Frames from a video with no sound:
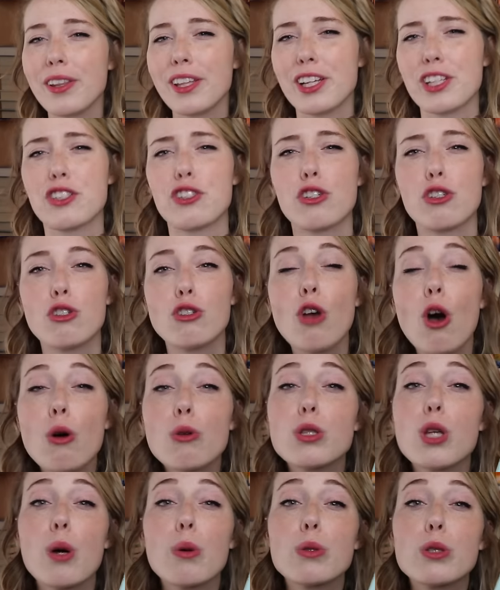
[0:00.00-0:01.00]
I think it's just
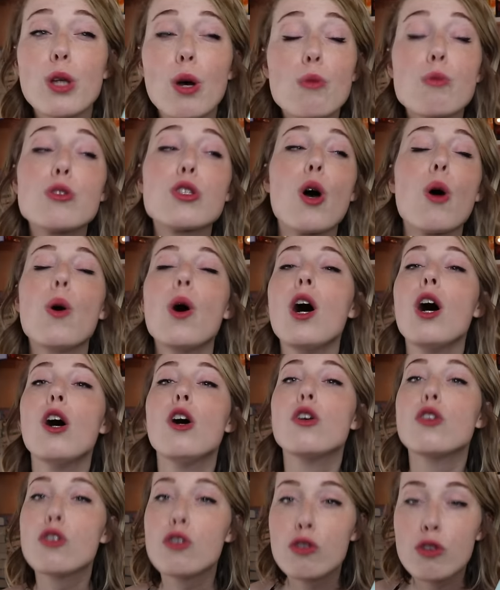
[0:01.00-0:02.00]

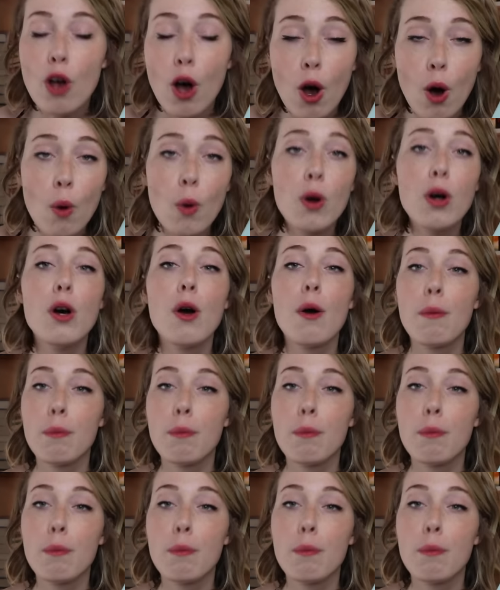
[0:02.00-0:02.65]
so